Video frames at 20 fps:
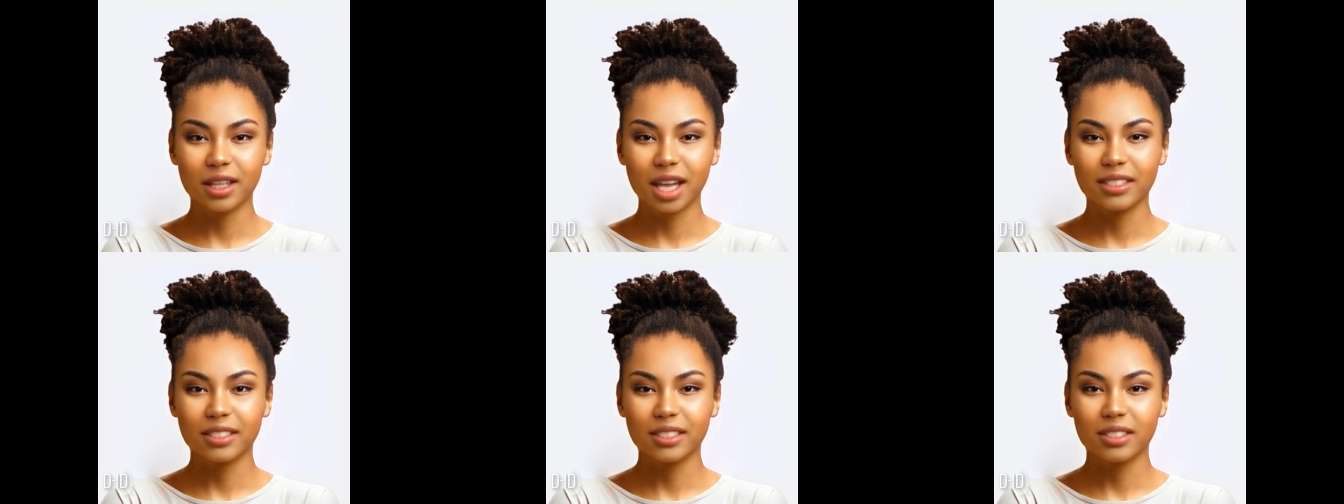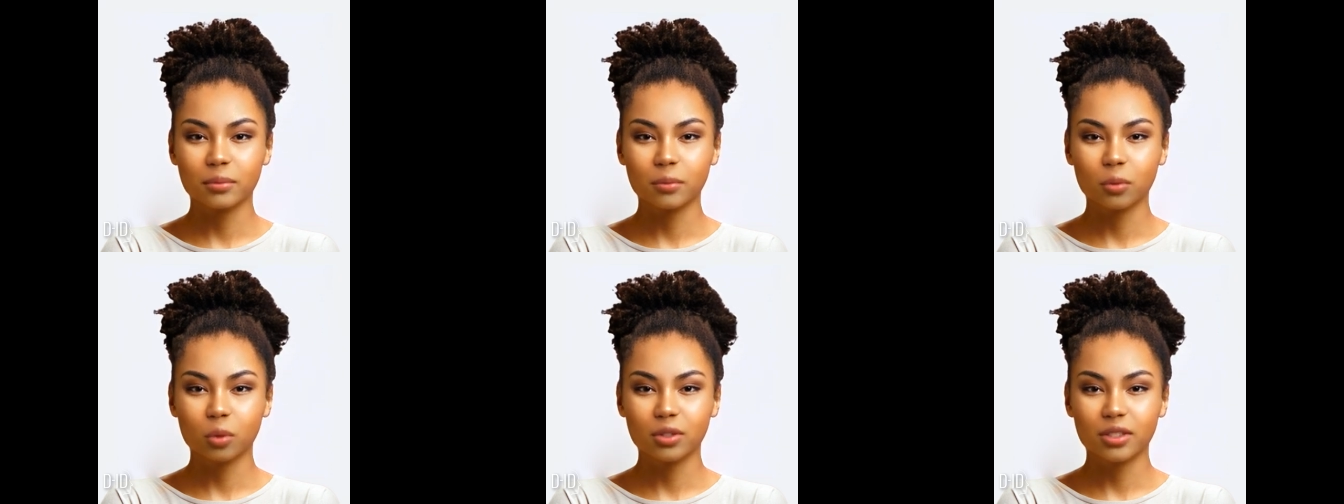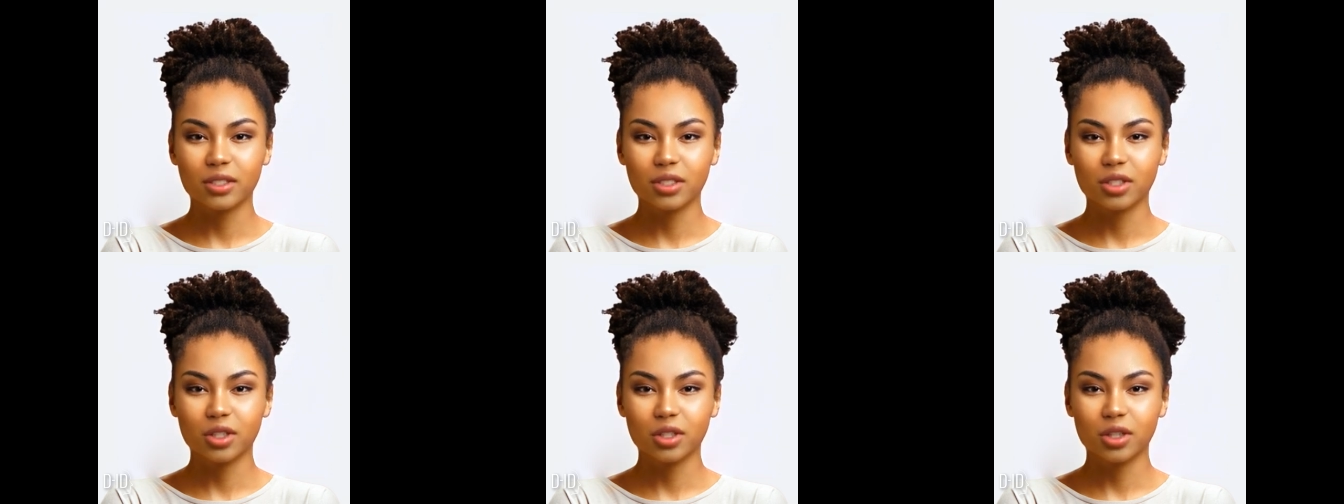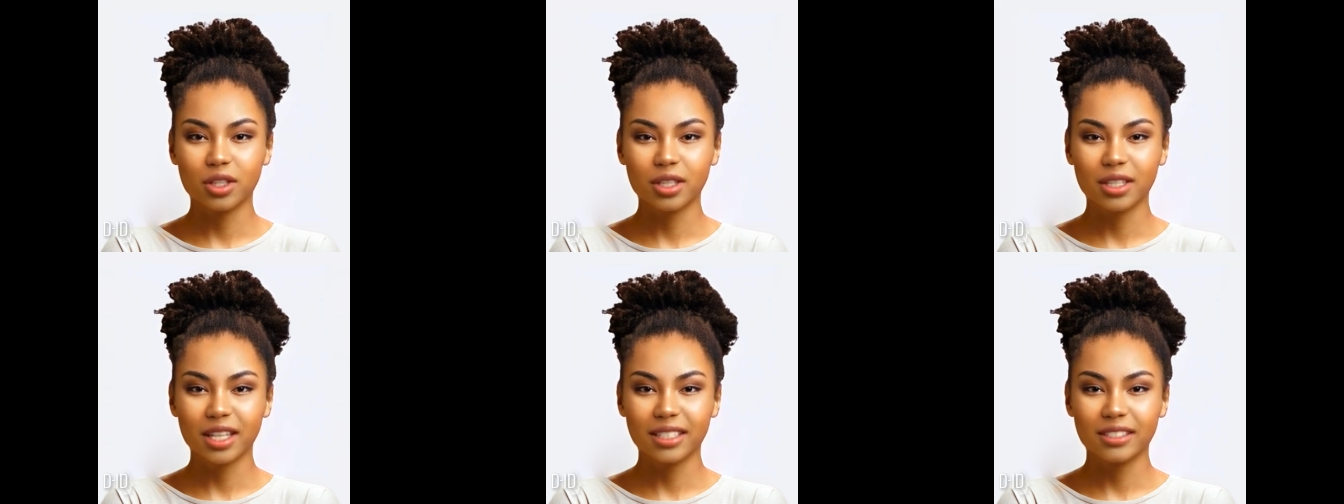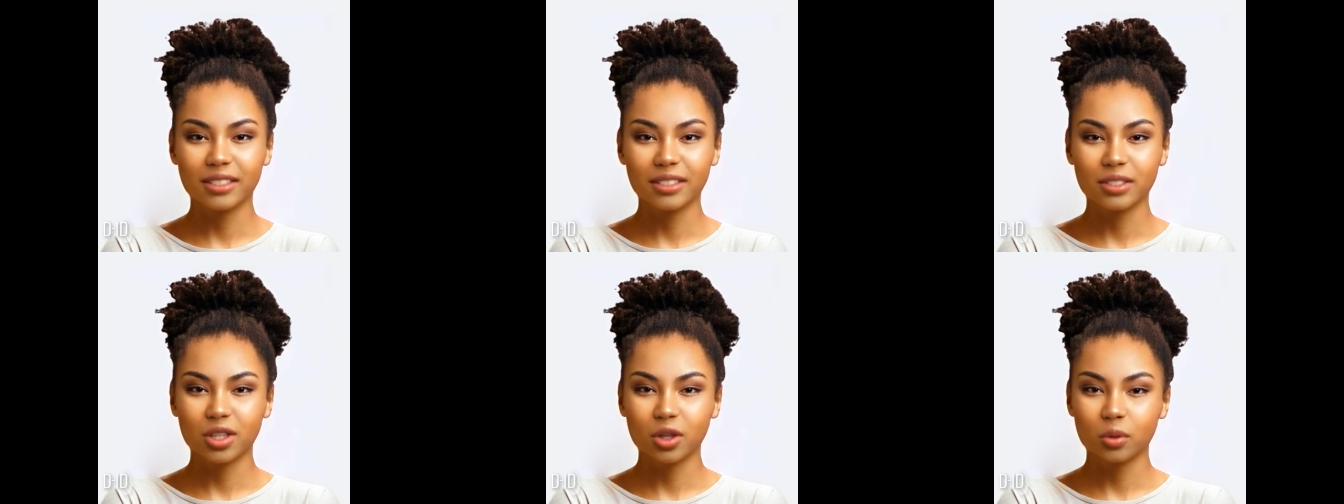As a sports
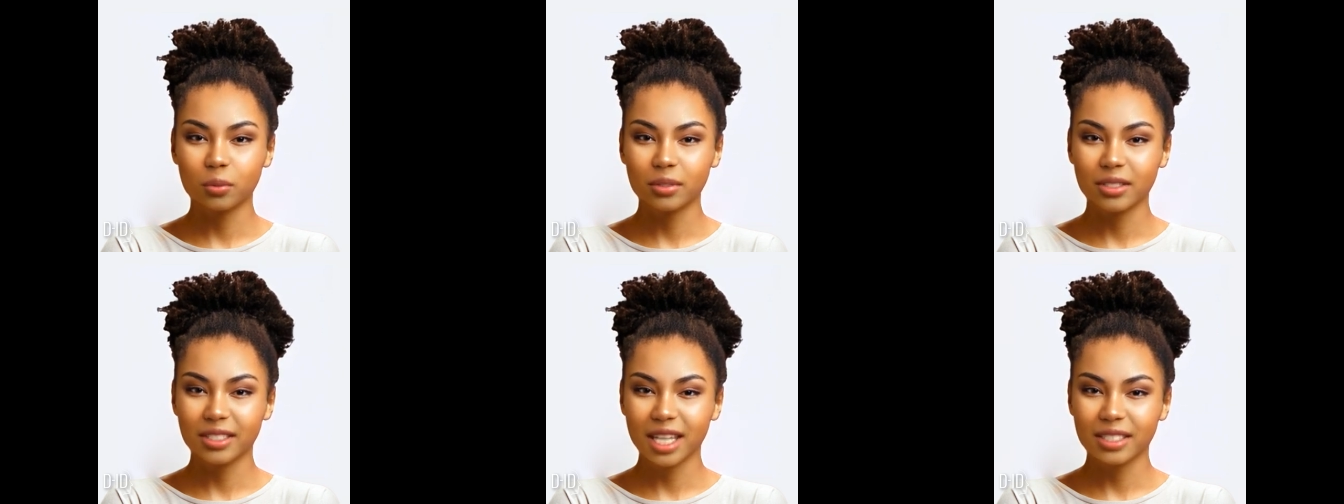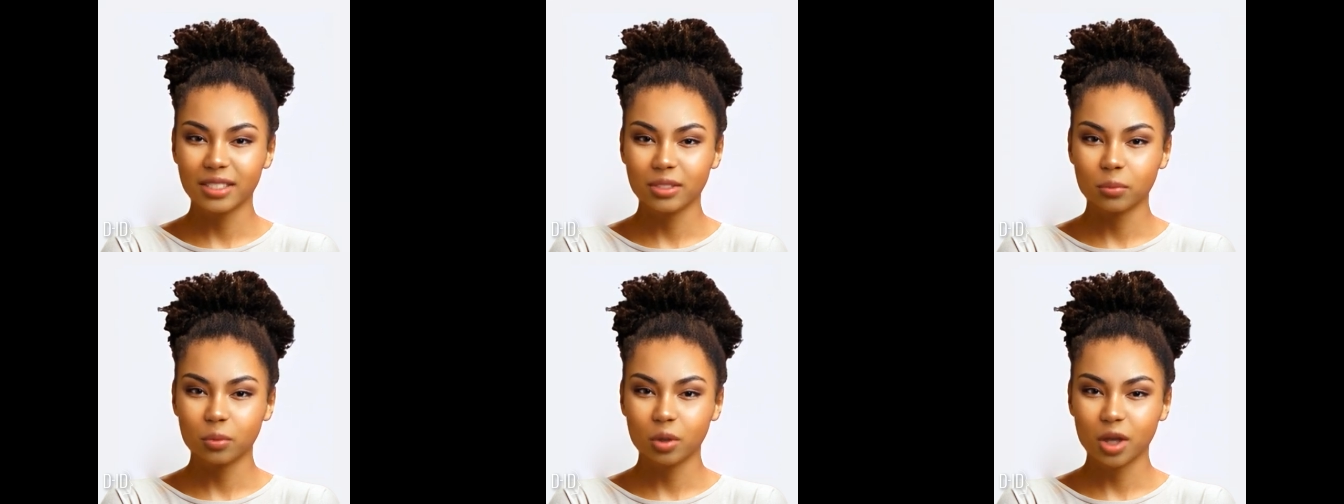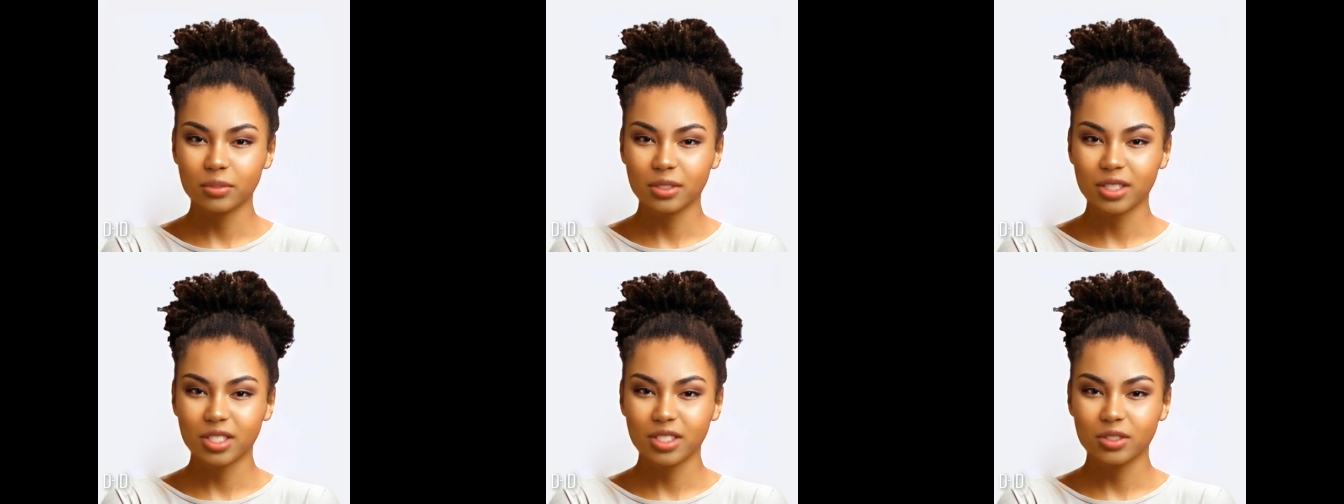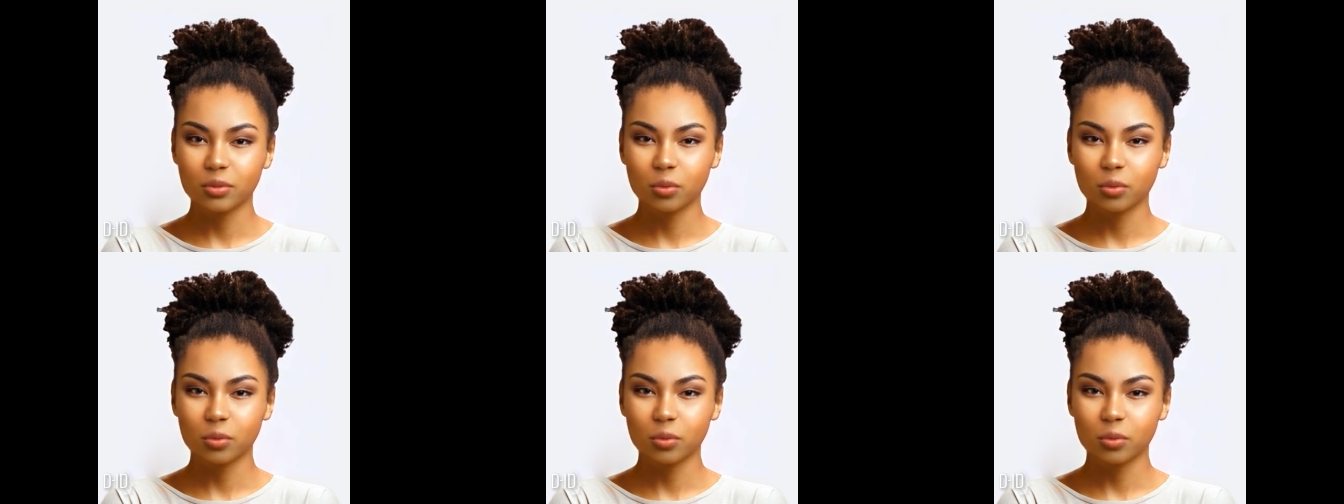journalist who has had the privilege